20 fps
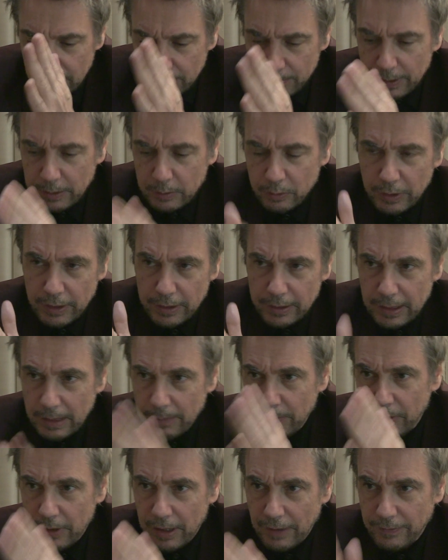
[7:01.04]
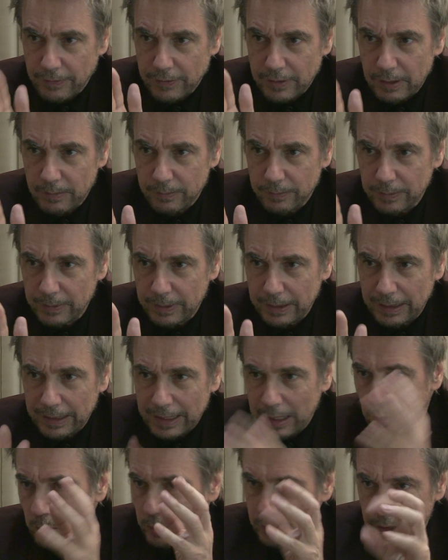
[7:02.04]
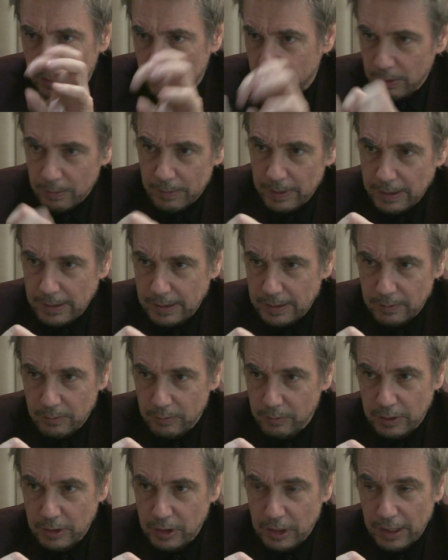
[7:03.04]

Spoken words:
between them you have some chaotic moments which